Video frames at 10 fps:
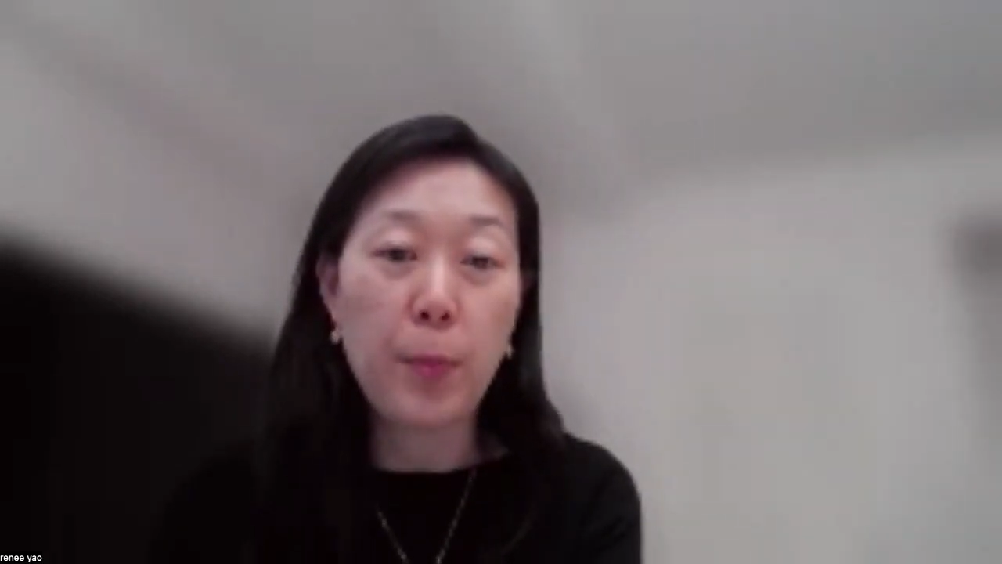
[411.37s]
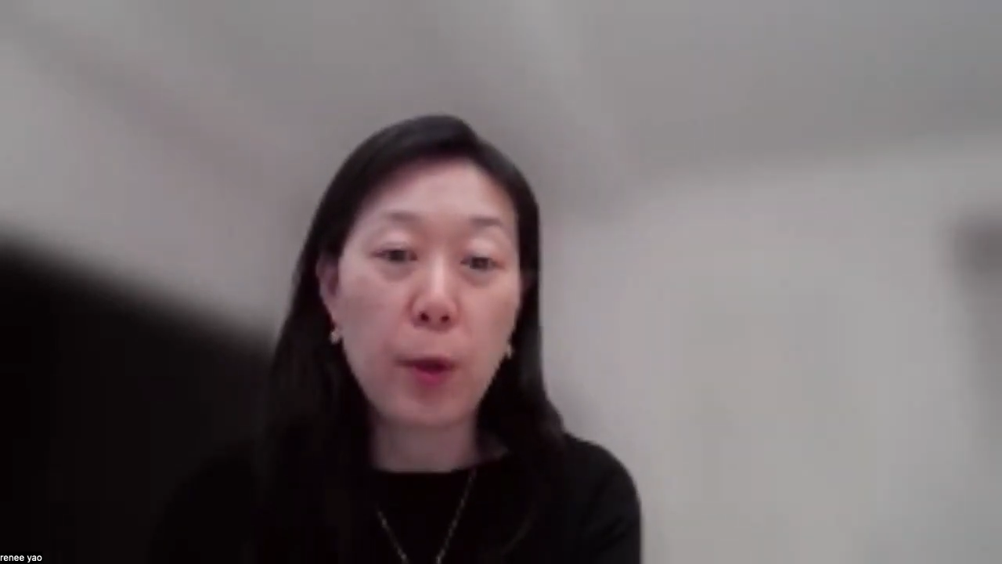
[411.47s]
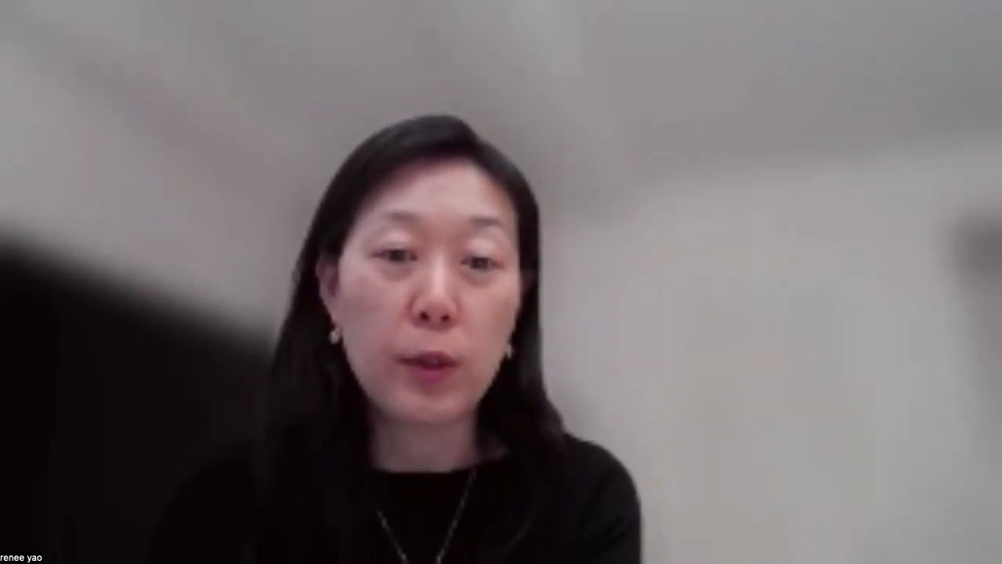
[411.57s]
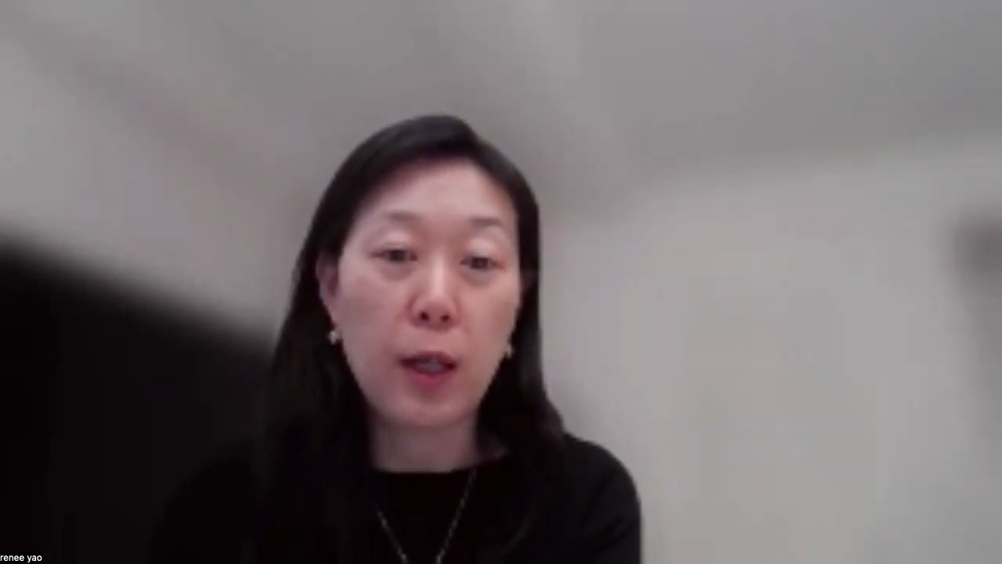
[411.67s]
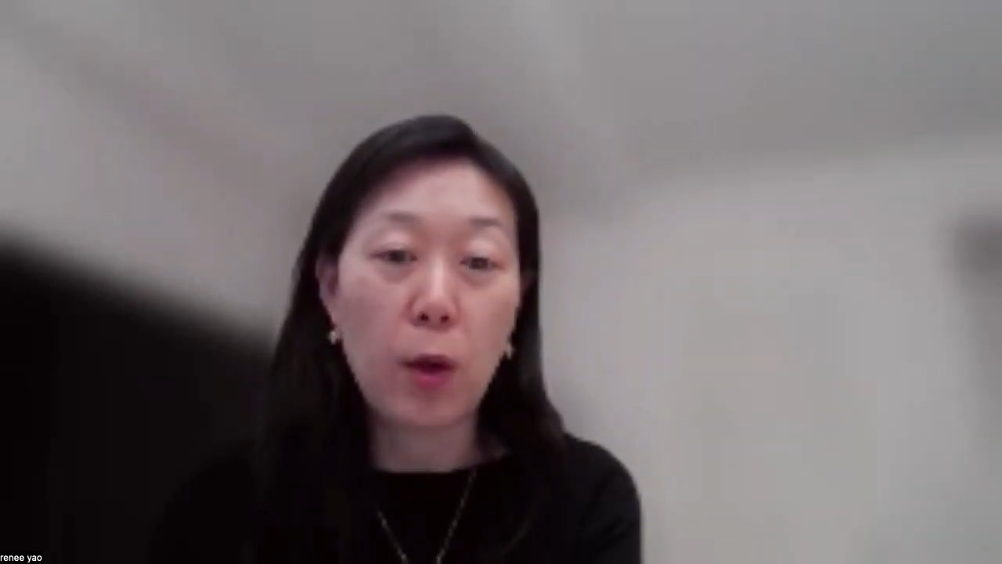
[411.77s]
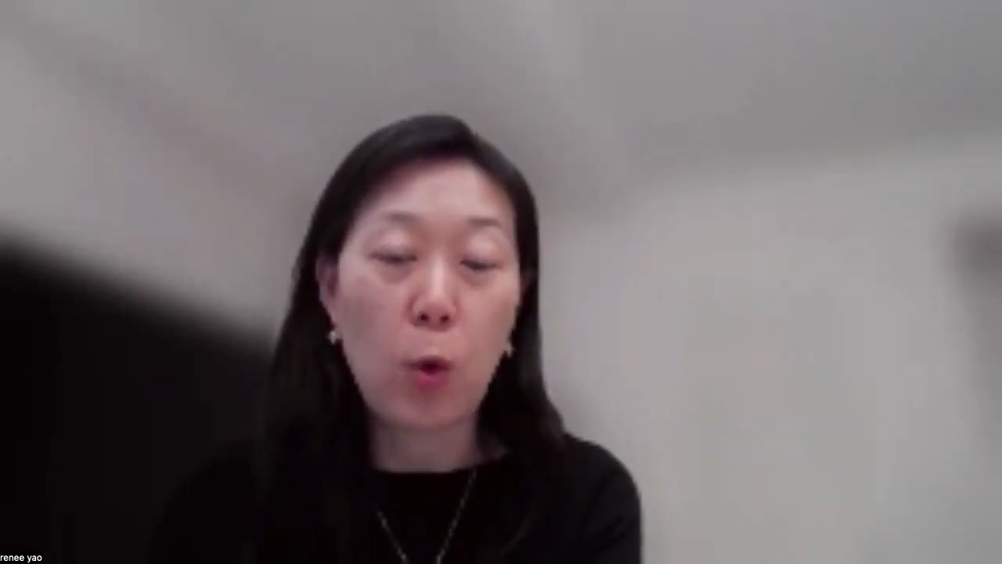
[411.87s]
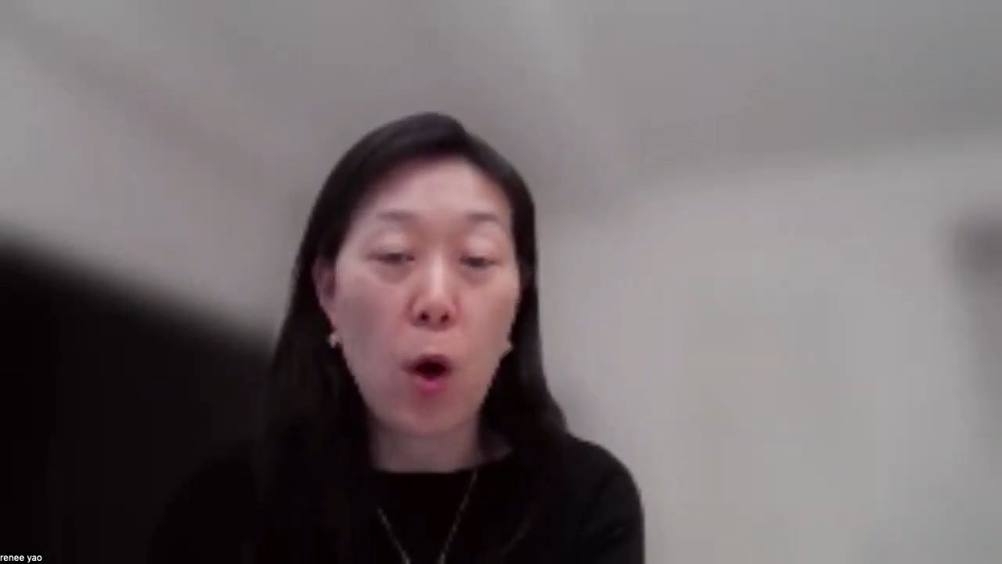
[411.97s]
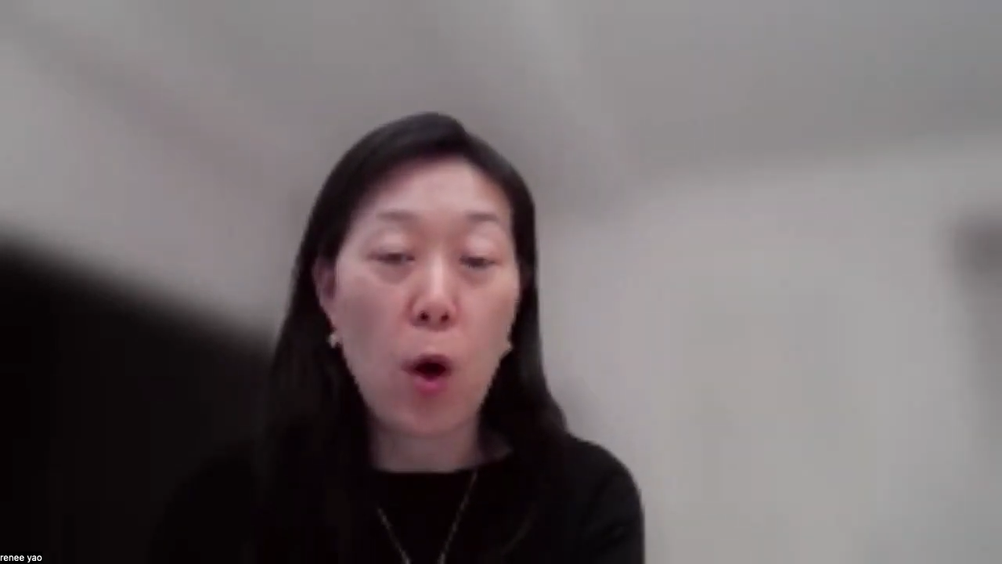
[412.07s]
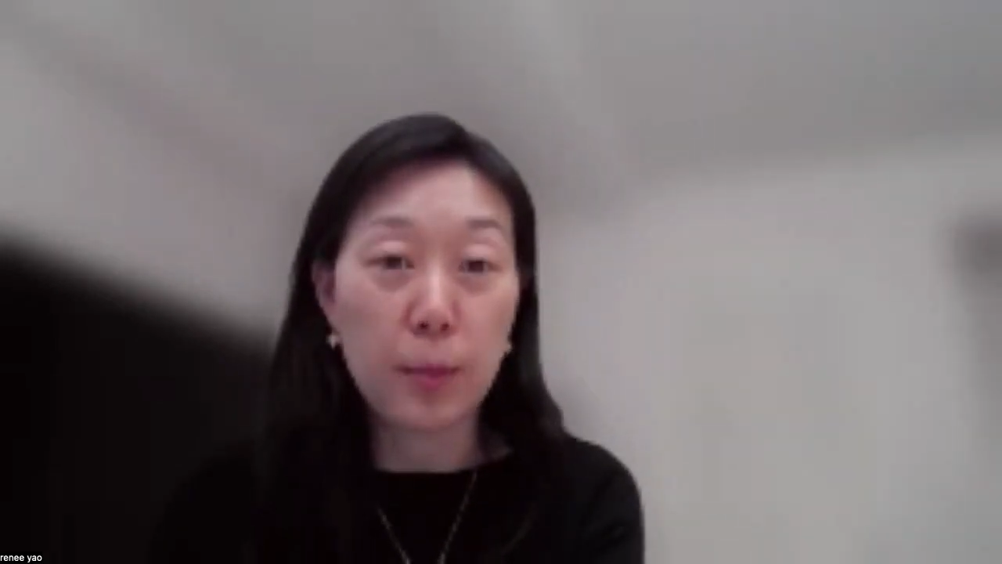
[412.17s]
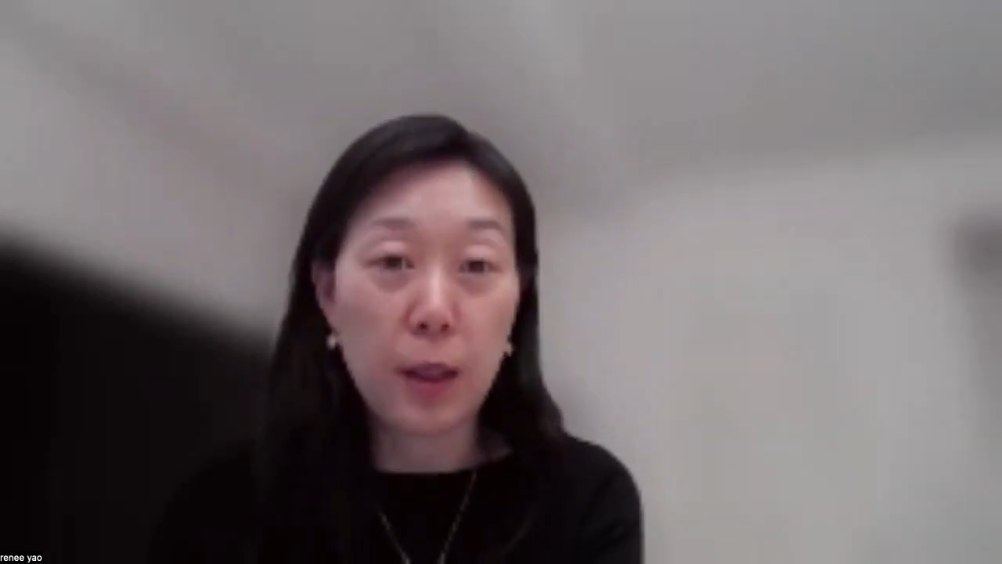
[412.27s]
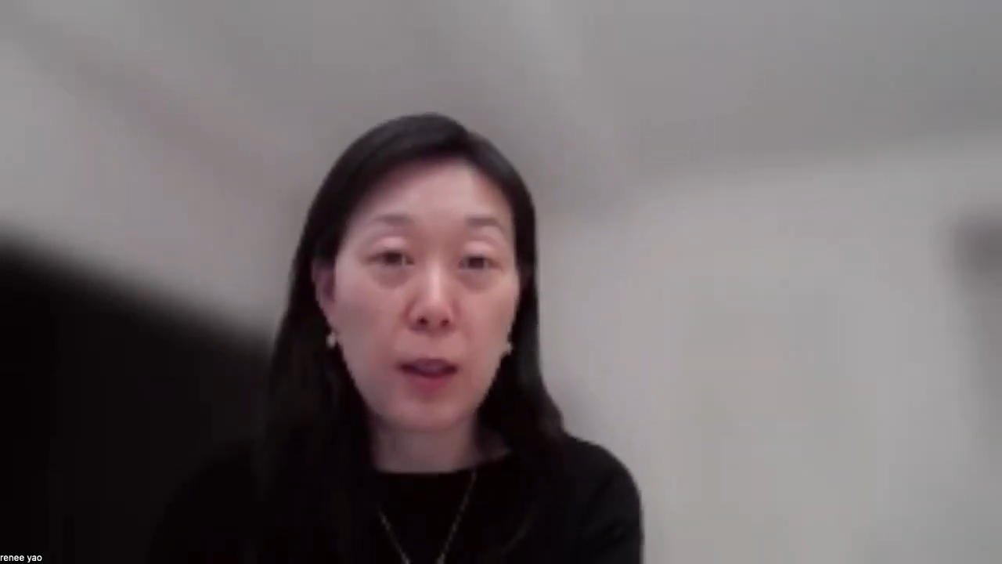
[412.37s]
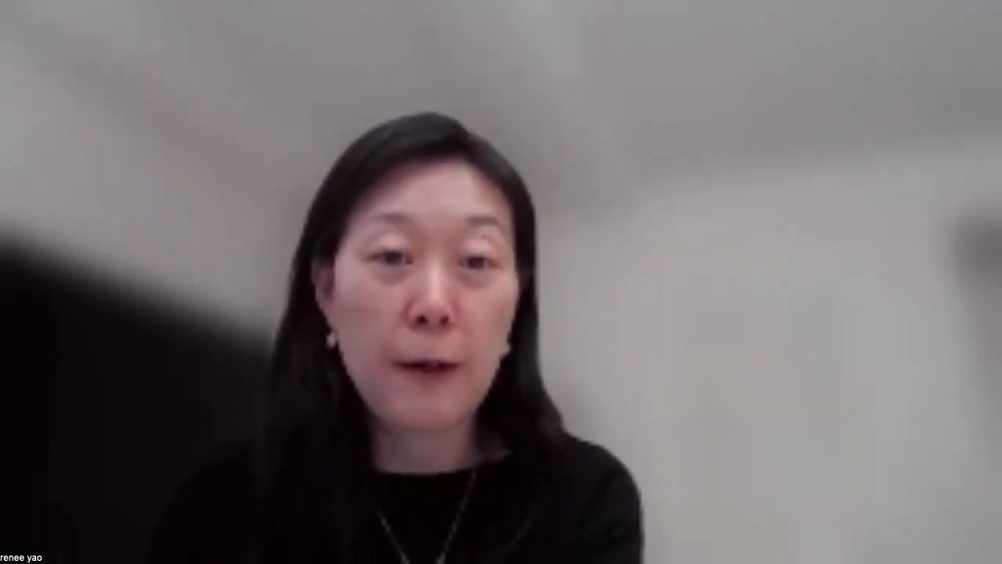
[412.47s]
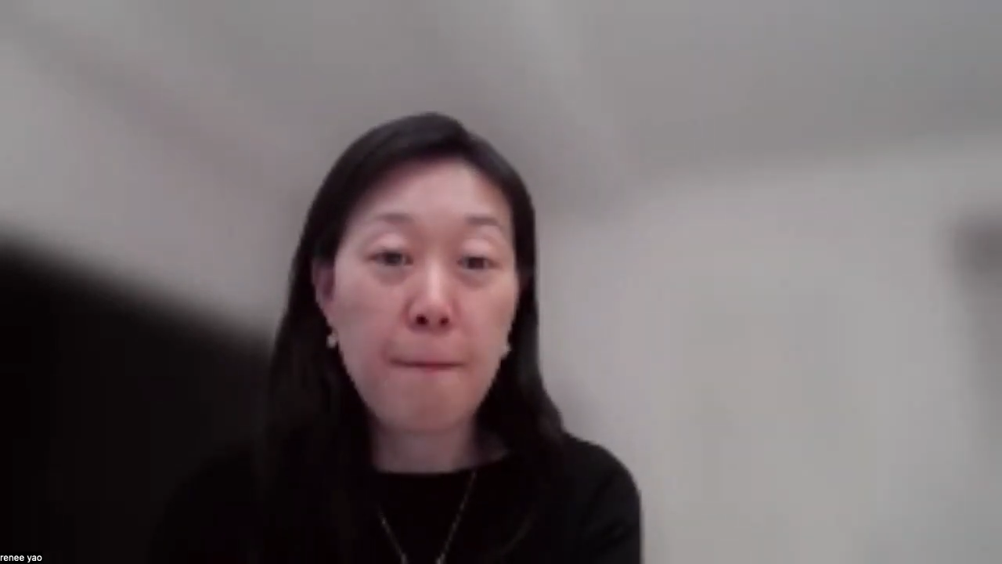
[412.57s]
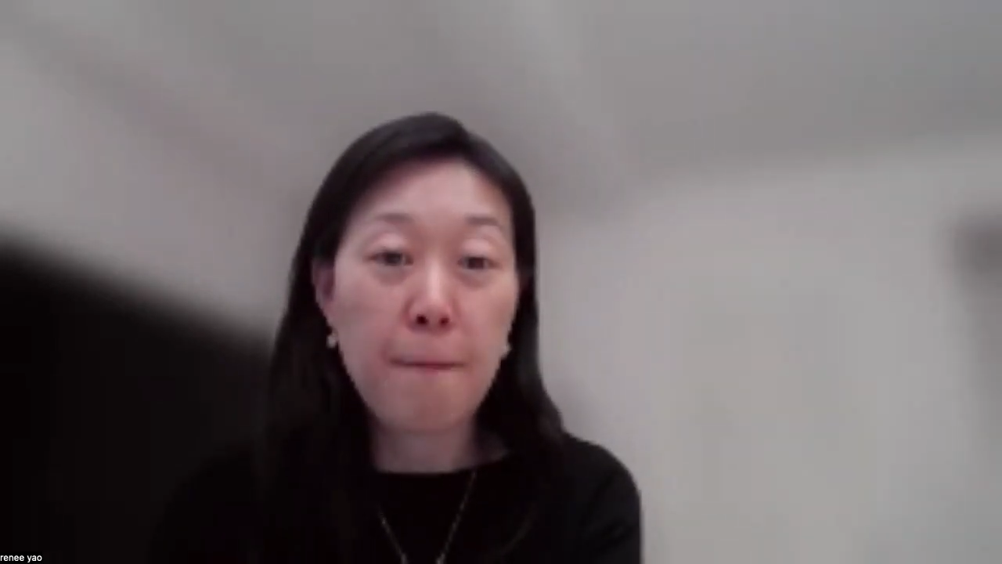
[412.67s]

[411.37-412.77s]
build a quant book.